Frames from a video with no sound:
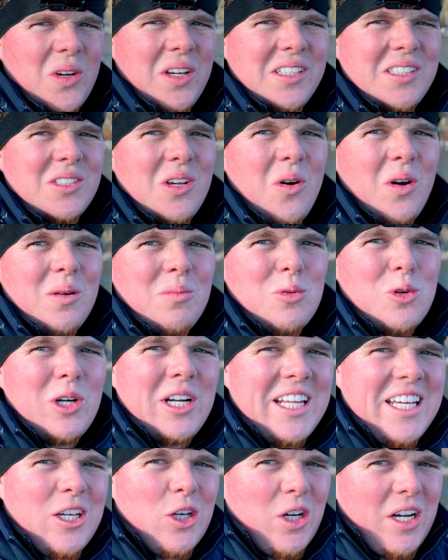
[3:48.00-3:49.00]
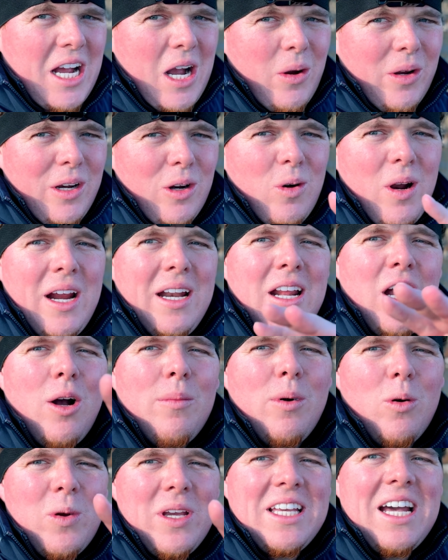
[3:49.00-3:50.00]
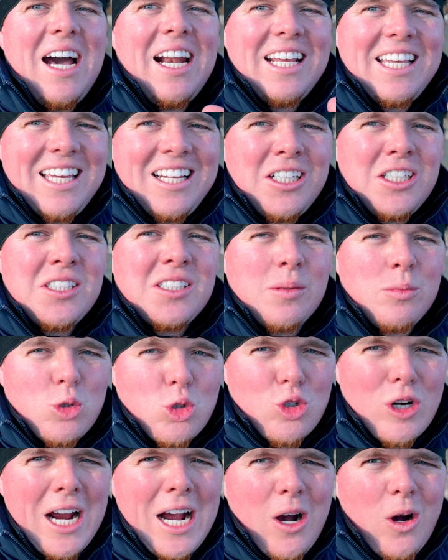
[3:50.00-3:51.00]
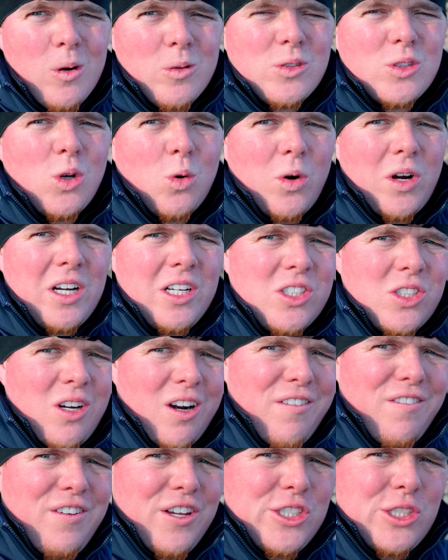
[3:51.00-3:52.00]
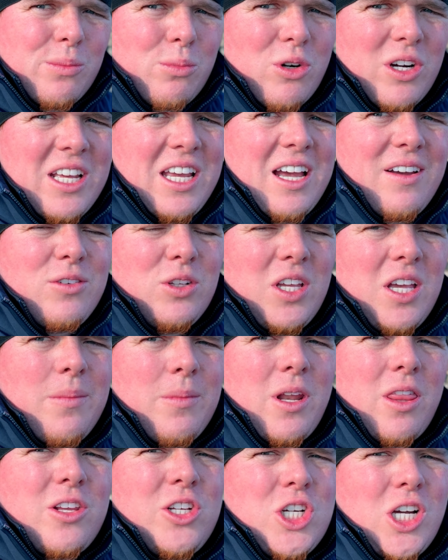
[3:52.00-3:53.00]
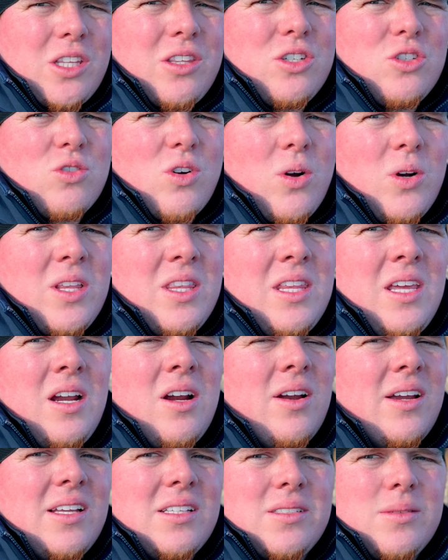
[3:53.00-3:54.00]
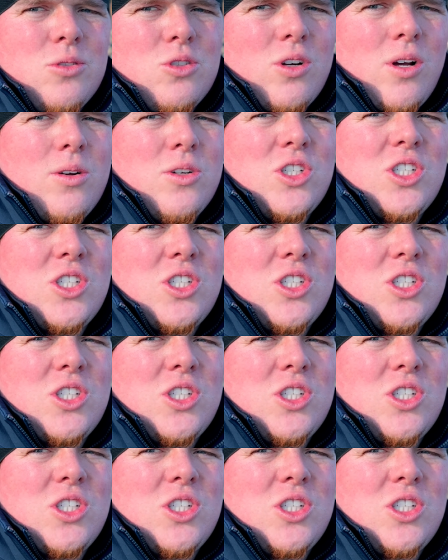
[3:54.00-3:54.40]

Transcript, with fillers: it's going pretty good out here right now, but we gotta get on some trout. So we're gonna start fishing pretty heavily. I'm gonna chuck the drone in the air, get some drone